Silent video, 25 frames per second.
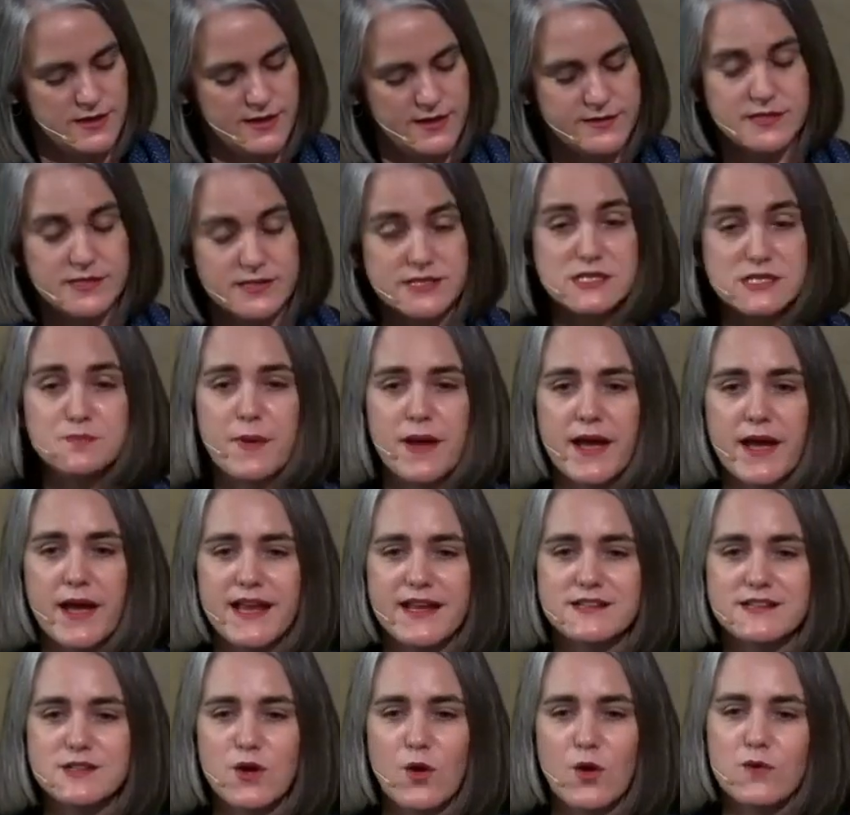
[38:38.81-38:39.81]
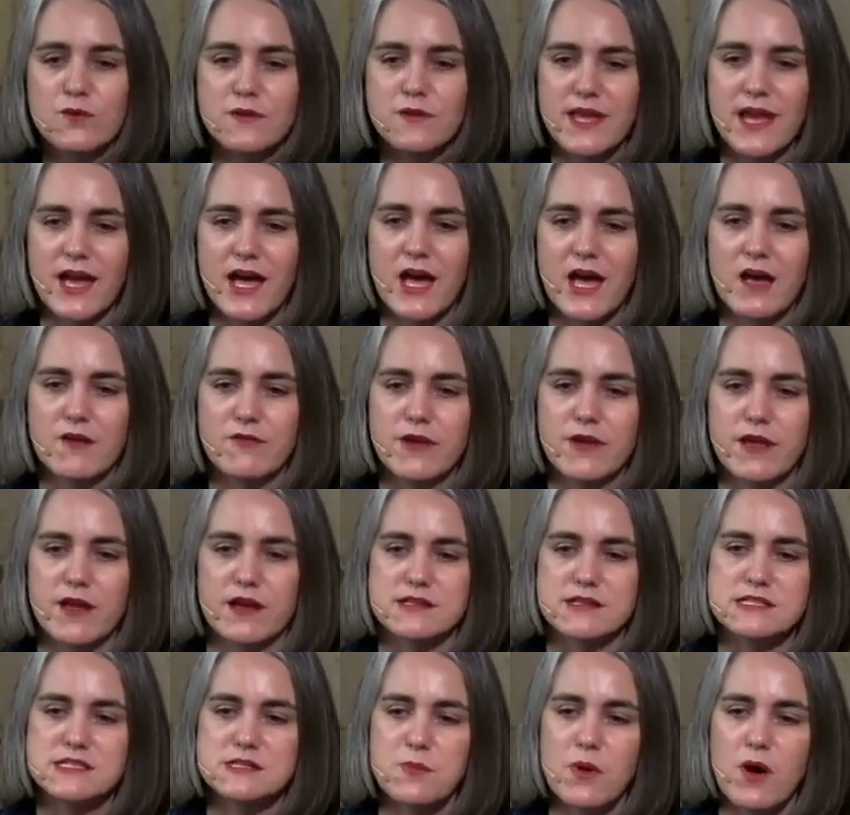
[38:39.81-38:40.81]
and despite only having
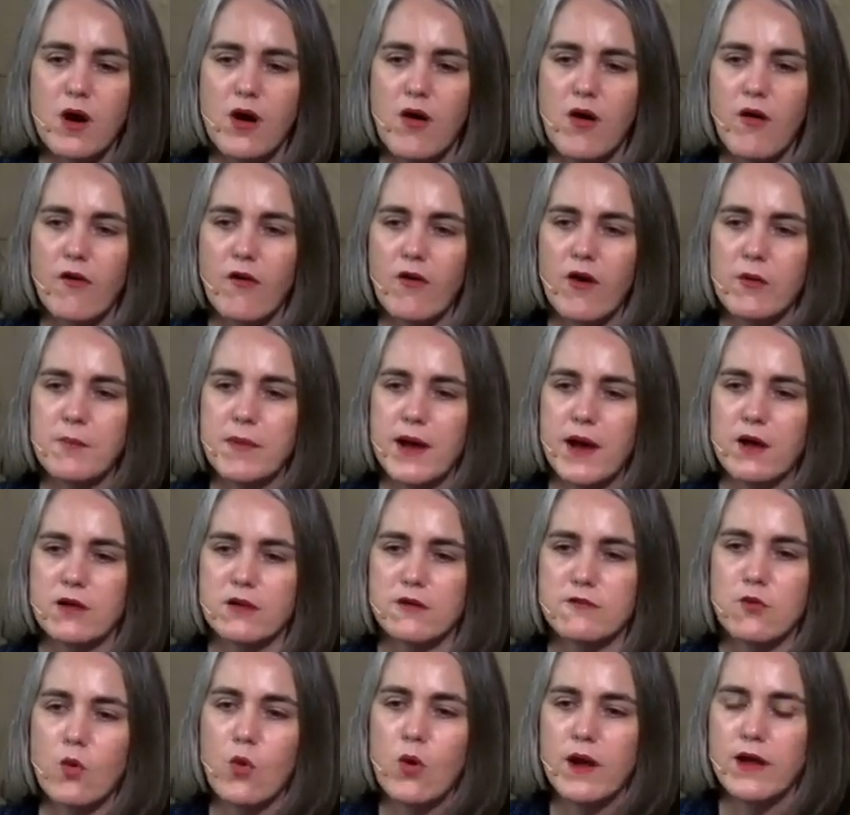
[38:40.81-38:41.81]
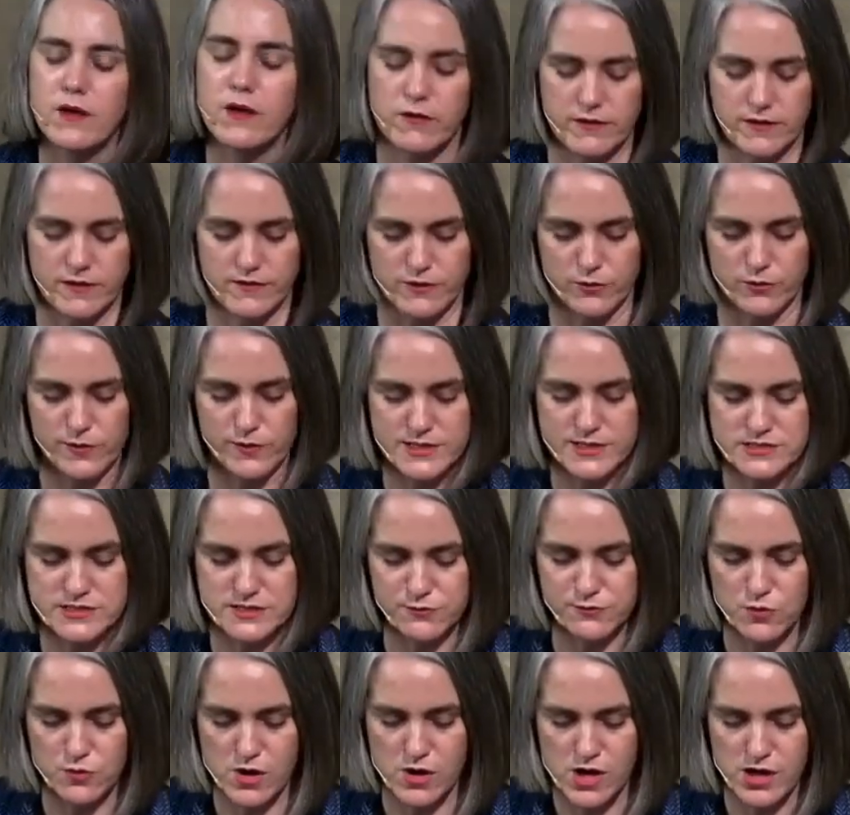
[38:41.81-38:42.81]
a small amount of oil in the
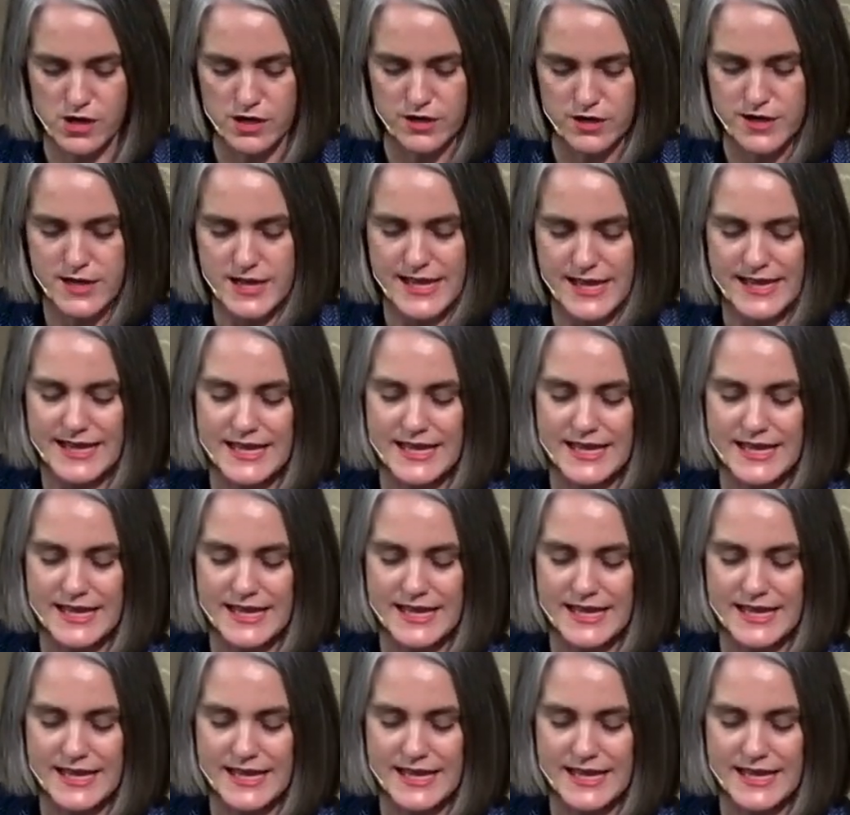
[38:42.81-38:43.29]
reservoir,